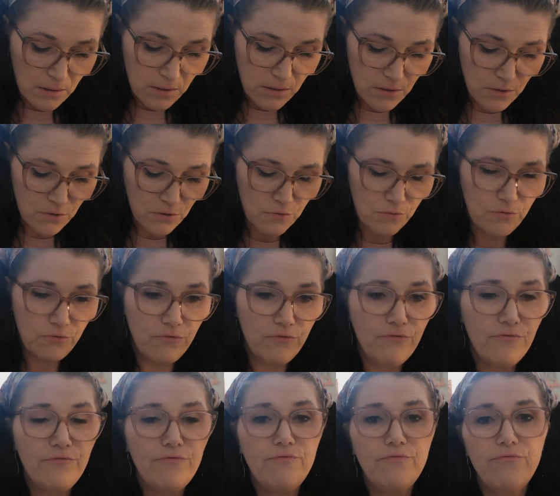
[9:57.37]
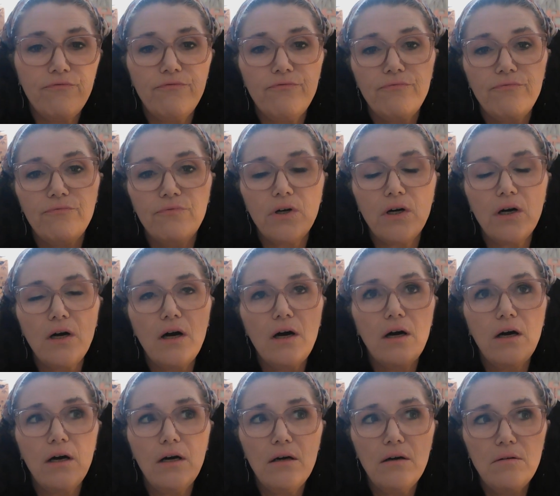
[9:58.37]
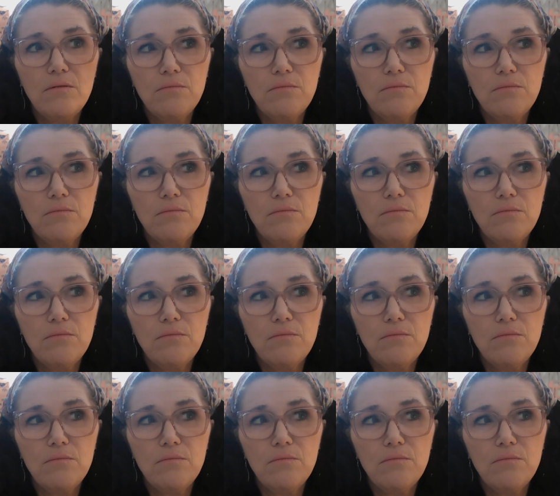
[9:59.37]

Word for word: to uh,